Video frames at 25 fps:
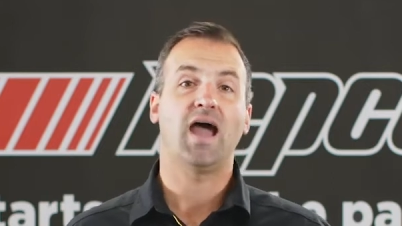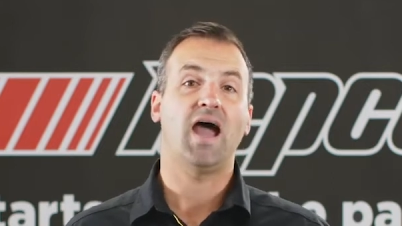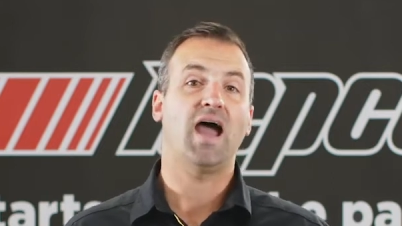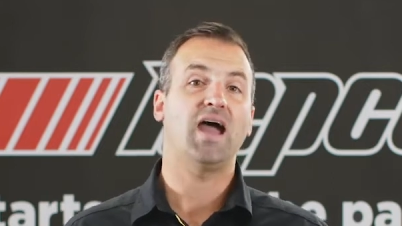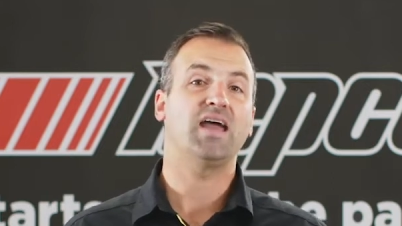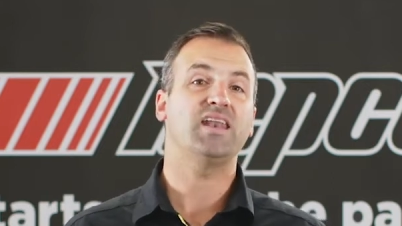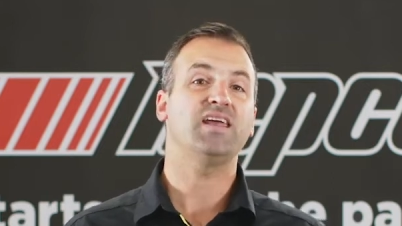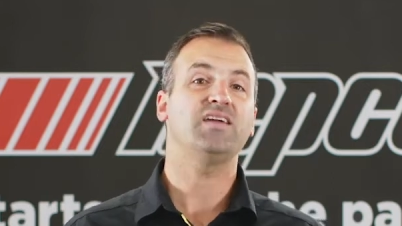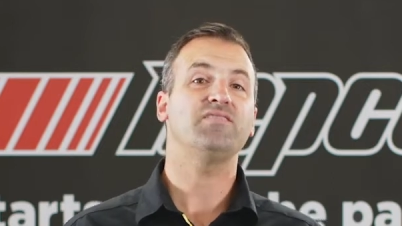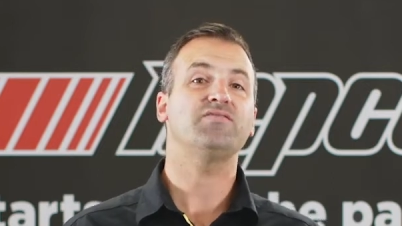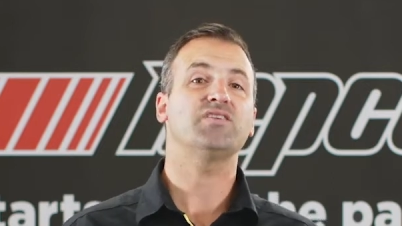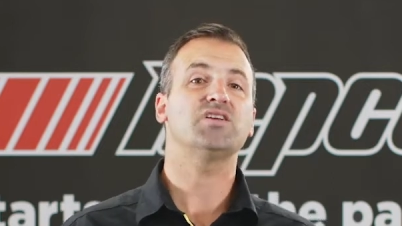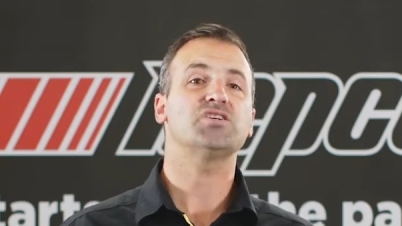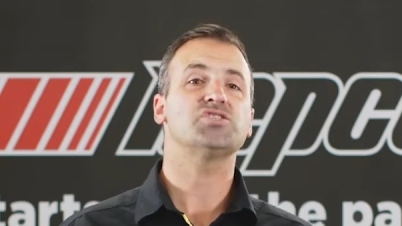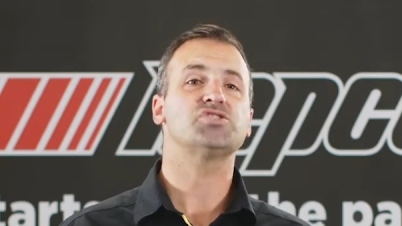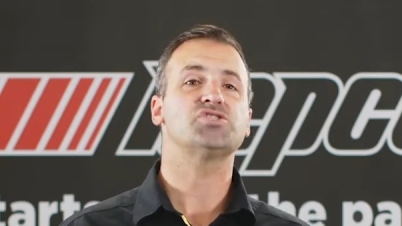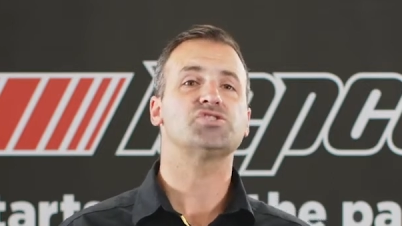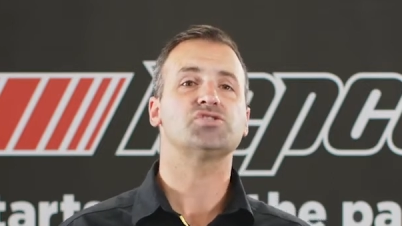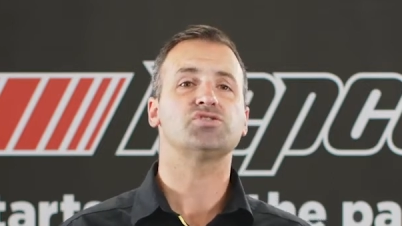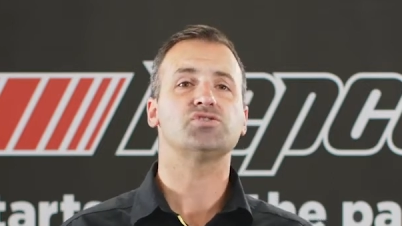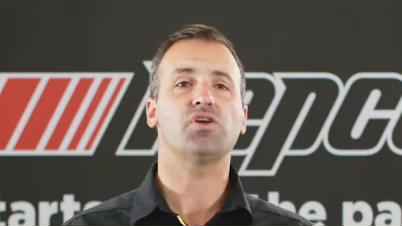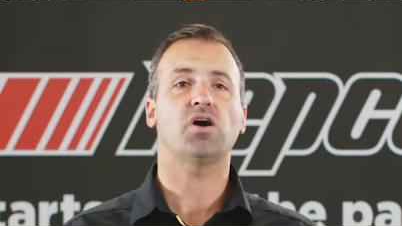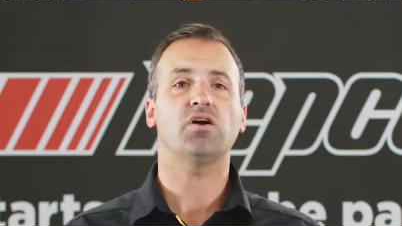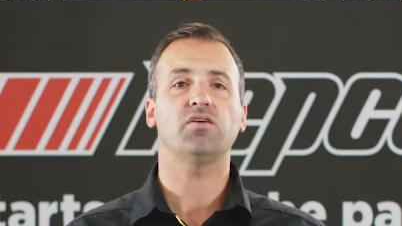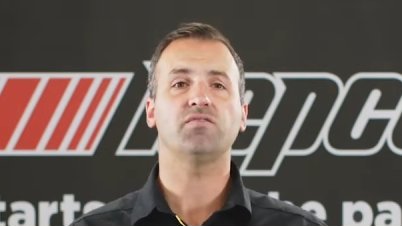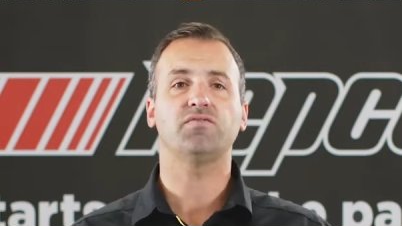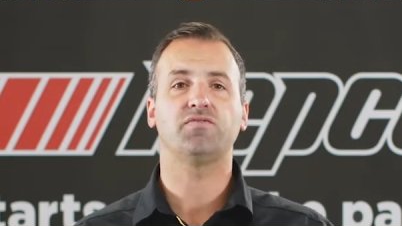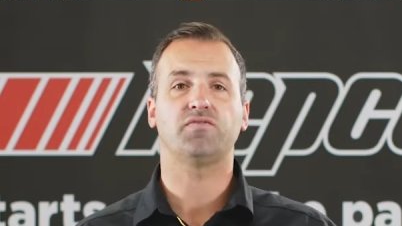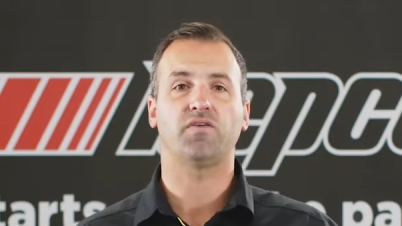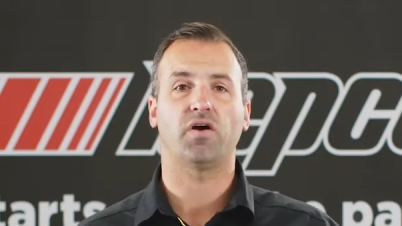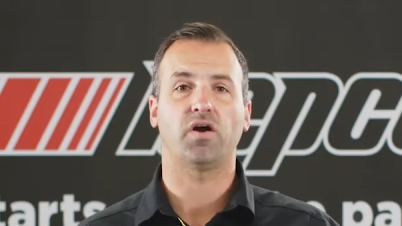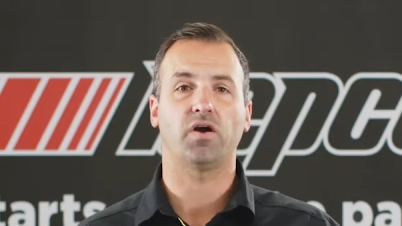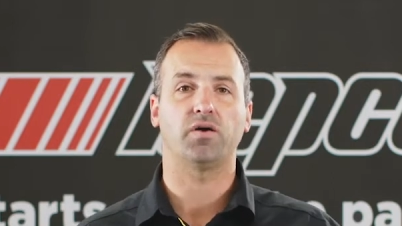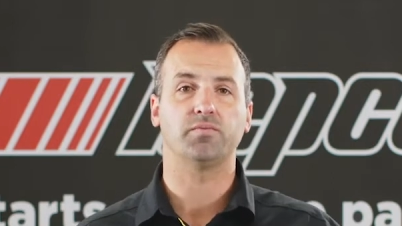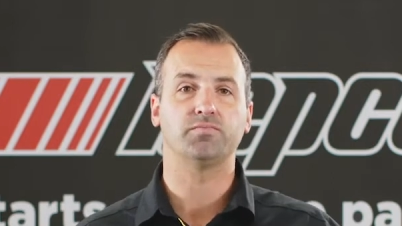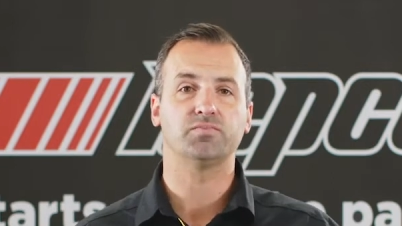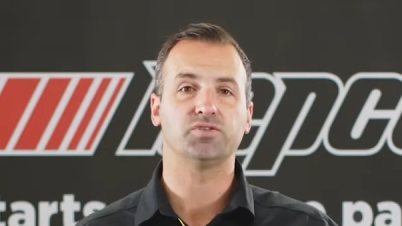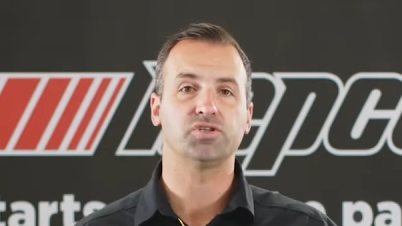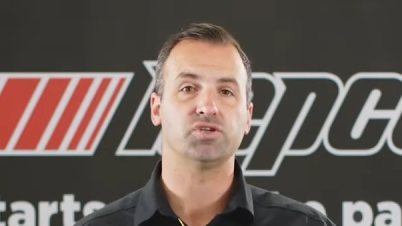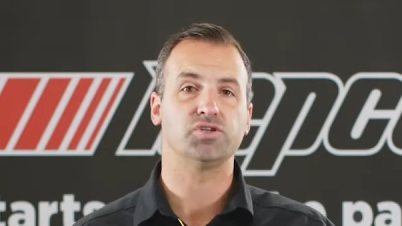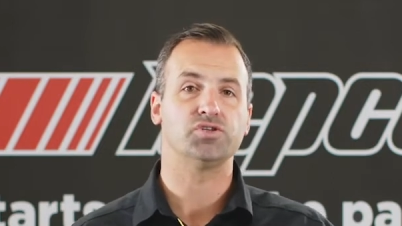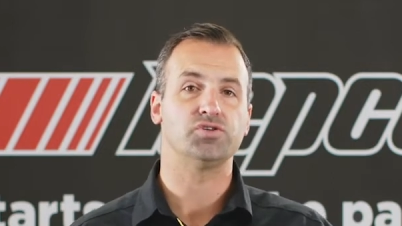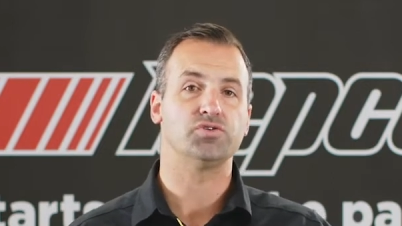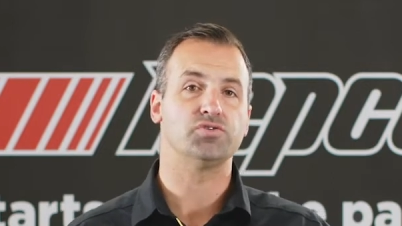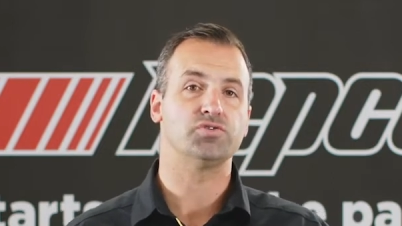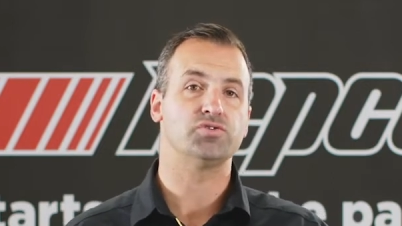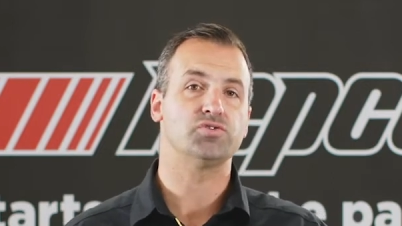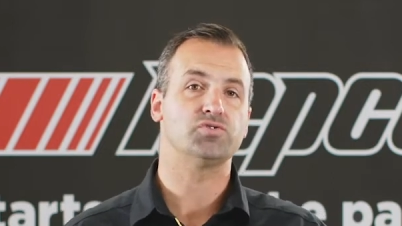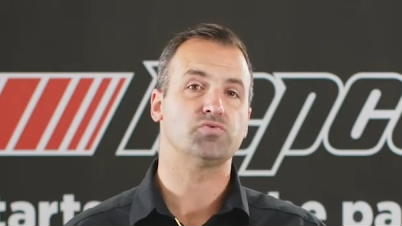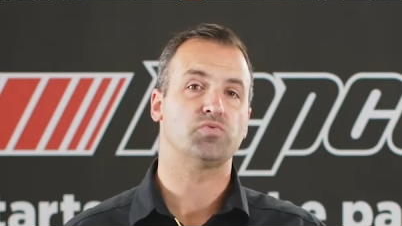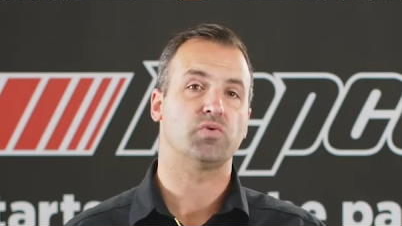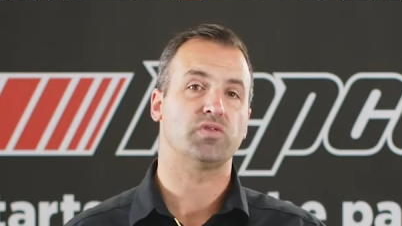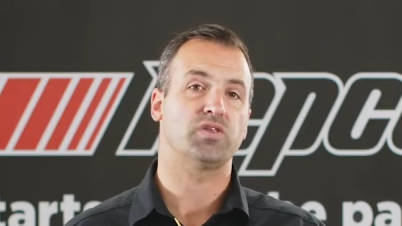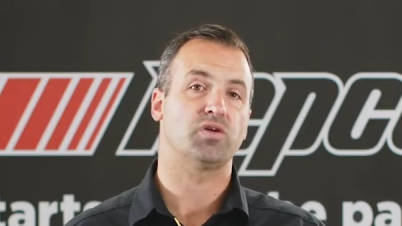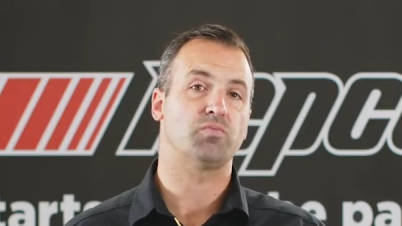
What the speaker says: and even a snow foam to use with